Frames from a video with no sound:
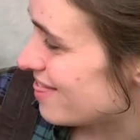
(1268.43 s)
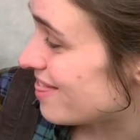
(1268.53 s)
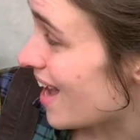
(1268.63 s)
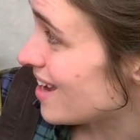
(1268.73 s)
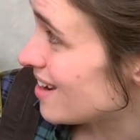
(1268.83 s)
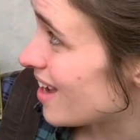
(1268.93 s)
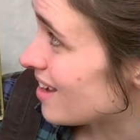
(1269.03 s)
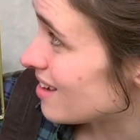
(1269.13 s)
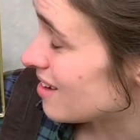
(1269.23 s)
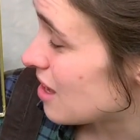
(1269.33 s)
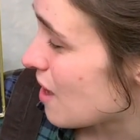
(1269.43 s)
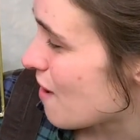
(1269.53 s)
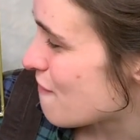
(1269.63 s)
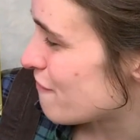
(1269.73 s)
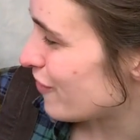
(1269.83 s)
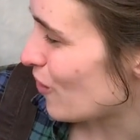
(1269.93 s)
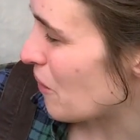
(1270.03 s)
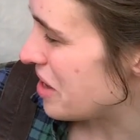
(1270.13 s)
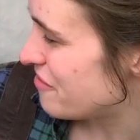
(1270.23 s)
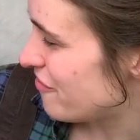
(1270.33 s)
That night,
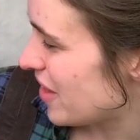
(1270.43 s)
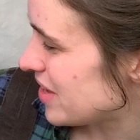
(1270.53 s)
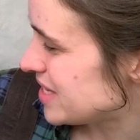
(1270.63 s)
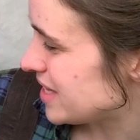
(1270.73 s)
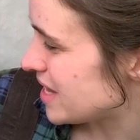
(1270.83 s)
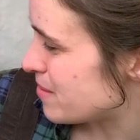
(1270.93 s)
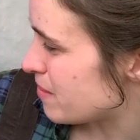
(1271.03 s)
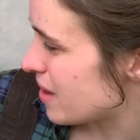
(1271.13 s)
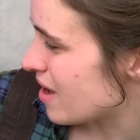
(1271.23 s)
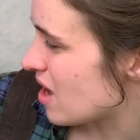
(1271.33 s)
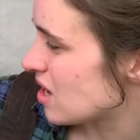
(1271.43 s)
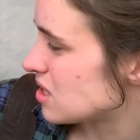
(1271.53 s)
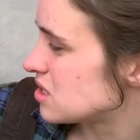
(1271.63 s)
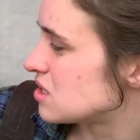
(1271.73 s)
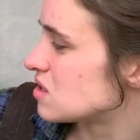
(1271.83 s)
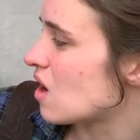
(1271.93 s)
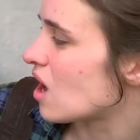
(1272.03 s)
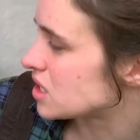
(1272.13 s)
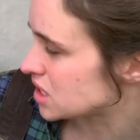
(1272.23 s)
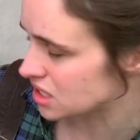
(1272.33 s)
Floyd fell asleep,
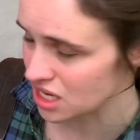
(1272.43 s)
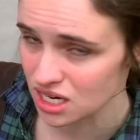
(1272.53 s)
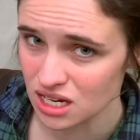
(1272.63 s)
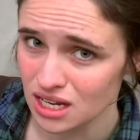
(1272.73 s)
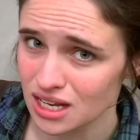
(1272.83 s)
exhausted.